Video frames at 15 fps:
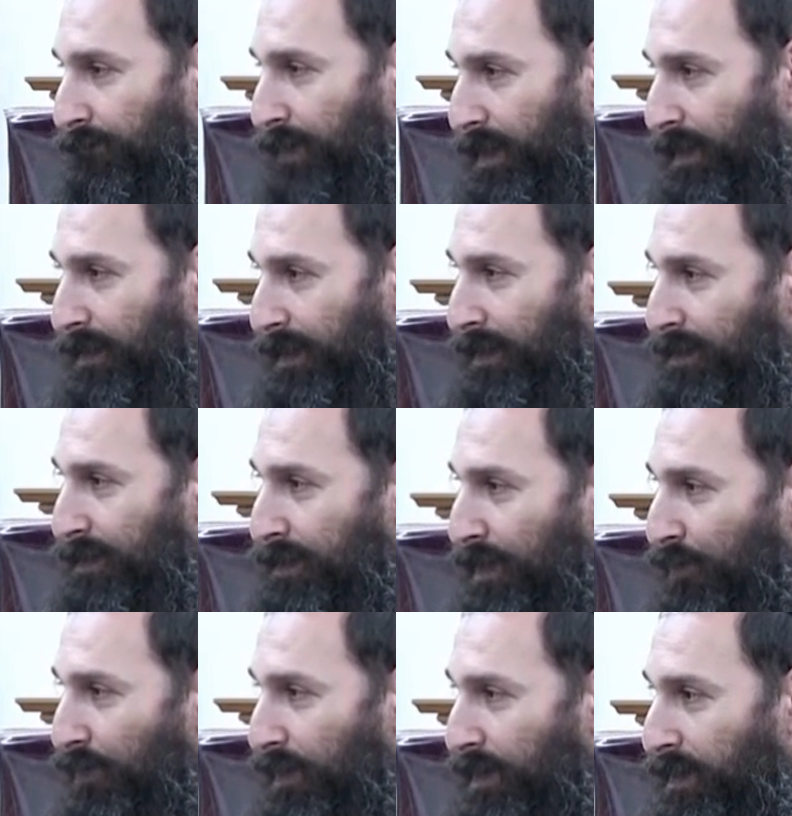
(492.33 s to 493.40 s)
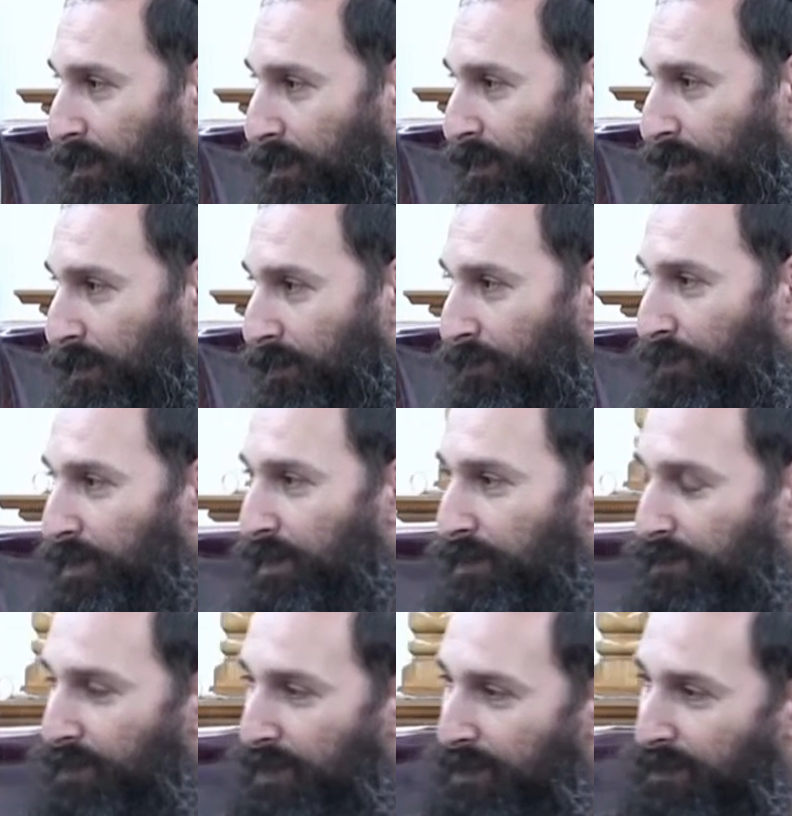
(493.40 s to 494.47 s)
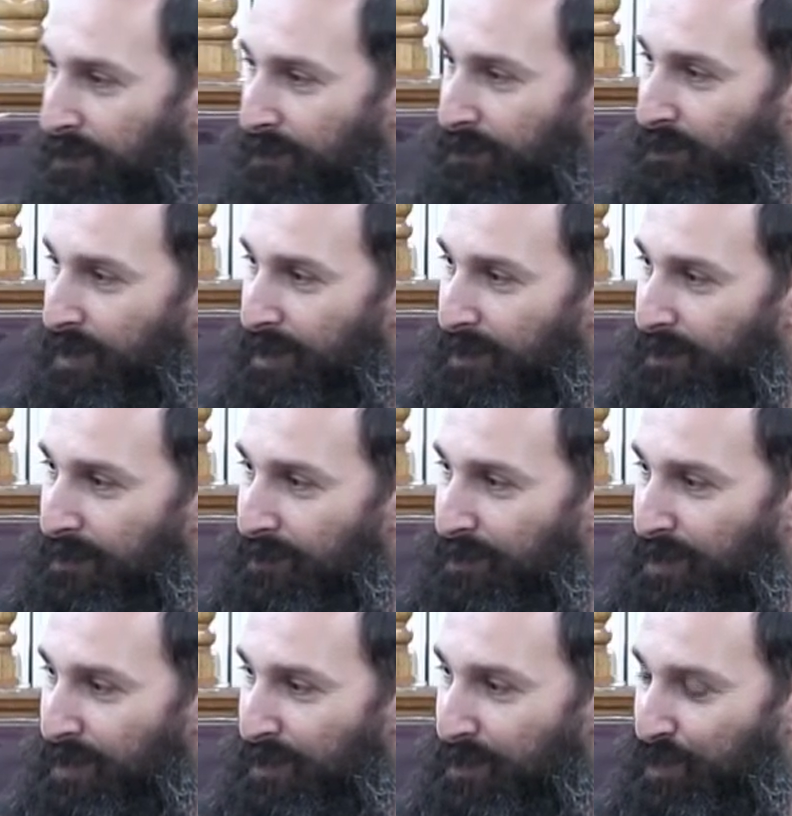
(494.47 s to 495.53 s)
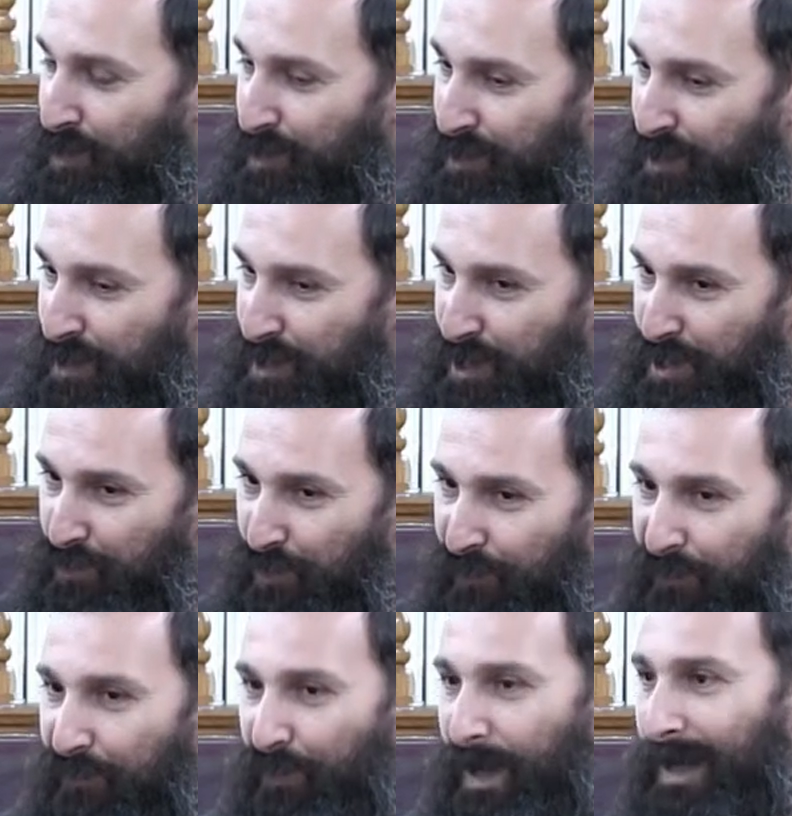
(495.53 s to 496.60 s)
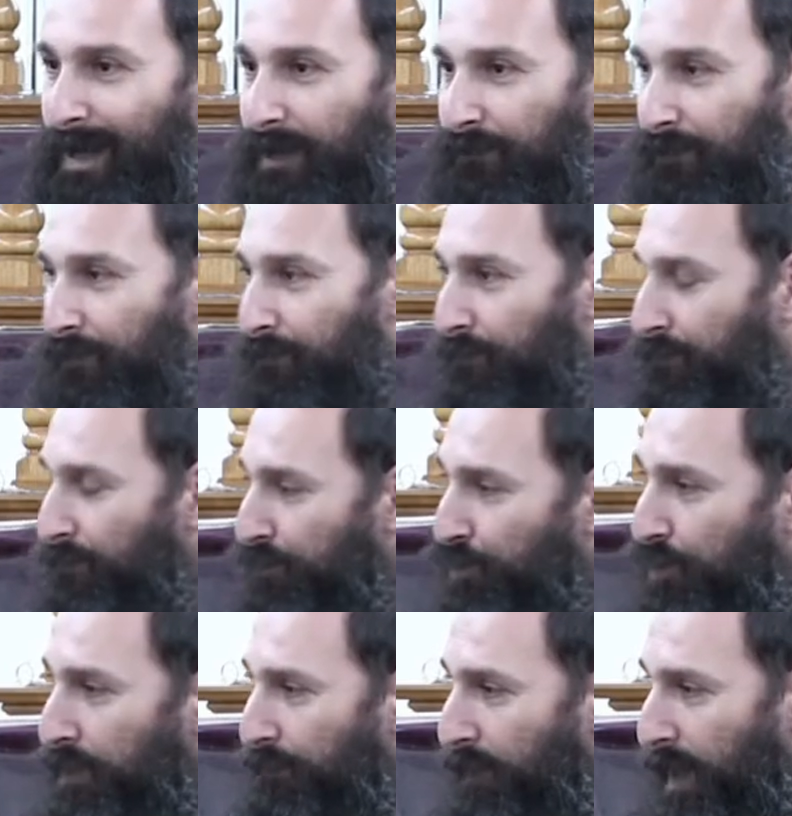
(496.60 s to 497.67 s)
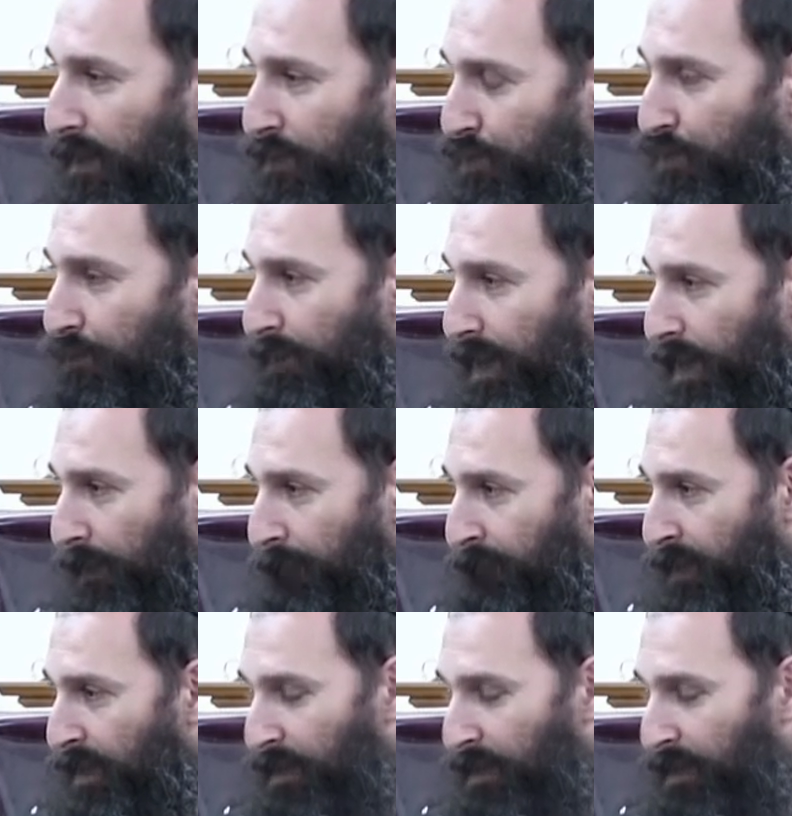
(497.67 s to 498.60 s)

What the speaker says: necessarily. This is just refraining from doing bad. Sur mera.